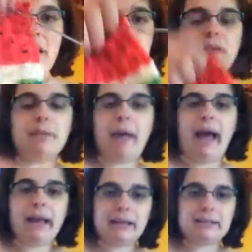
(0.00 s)
So the
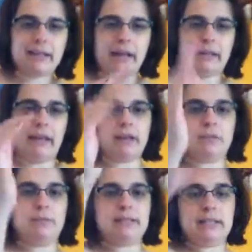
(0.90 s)
pattern is kind of like a
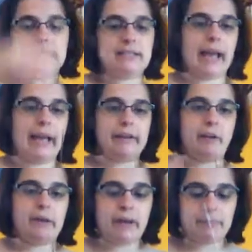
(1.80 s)
twisty design
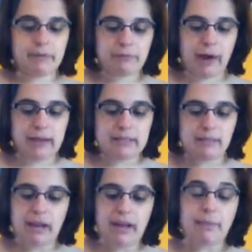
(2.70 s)
going up the front. It's
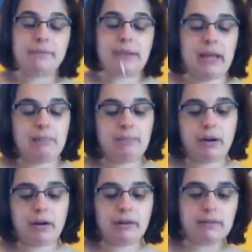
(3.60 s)
made up of knit and
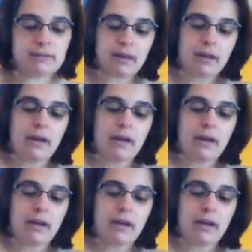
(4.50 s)
purls.